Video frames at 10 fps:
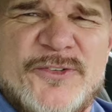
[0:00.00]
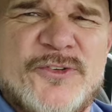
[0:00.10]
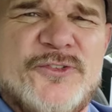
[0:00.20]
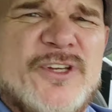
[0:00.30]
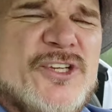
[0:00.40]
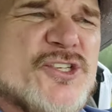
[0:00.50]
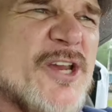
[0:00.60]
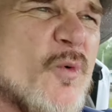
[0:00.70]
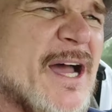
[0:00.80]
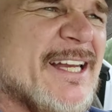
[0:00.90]
This is
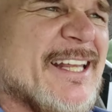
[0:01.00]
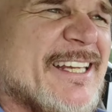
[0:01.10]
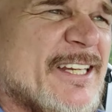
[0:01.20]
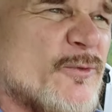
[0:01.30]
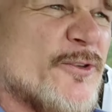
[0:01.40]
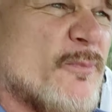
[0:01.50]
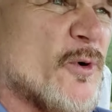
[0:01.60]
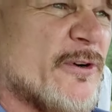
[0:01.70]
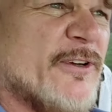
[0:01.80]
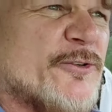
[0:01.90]
CJ Wiley with
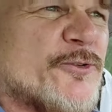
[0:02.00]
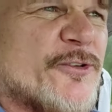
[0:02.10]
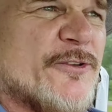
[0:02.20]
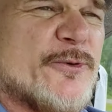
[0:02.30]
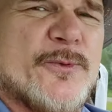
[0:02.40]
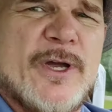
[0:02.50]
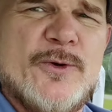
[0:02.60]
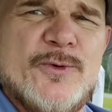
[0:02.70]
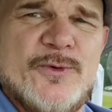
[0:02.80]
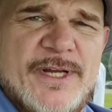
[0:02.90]
more adventures on the
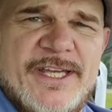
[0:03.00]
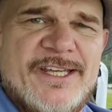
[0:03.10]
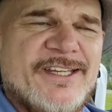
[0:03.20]
road.